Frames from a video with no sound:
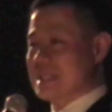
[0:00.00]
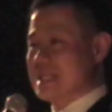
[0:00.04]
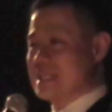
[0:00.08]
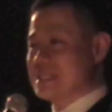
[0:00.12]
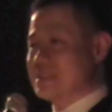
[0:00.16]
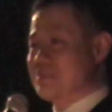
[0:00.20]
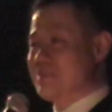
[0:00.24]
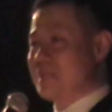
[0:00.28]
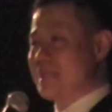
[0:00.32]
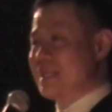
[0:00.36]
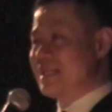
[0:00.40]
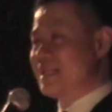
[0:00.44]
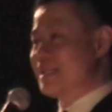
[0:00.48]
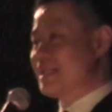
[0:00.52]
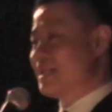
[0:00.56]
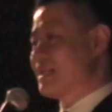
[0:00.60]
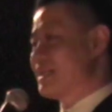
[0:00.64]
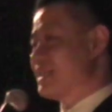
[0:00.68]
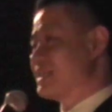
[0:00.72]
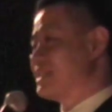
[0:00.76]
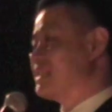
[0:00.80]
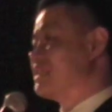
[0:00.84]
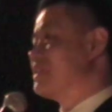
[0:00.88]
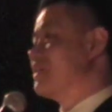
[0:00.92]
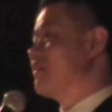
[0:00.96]
has been
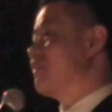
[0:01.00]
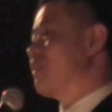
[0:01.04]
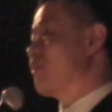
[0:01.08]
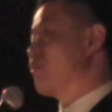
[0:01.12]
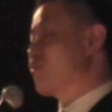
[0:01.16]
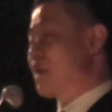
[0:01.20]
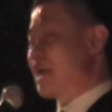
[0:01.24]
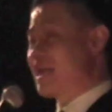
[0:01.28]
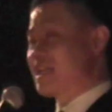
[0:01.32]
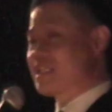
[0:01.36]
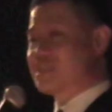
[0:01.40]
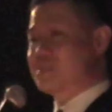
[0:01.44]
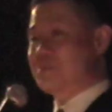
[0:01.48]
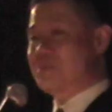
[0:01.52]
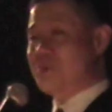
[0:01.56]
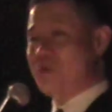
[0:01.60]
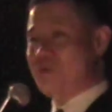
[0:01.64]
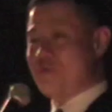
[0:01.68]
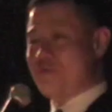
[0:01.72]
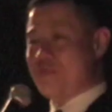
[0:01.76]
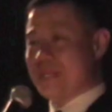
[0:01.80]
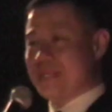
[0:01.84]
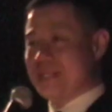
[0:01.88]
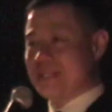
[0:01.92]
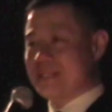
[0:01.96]
the civil rights
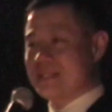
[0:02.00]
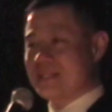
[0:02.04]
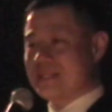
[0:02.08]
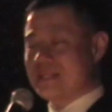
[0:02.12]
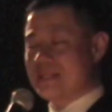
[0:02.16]
movement.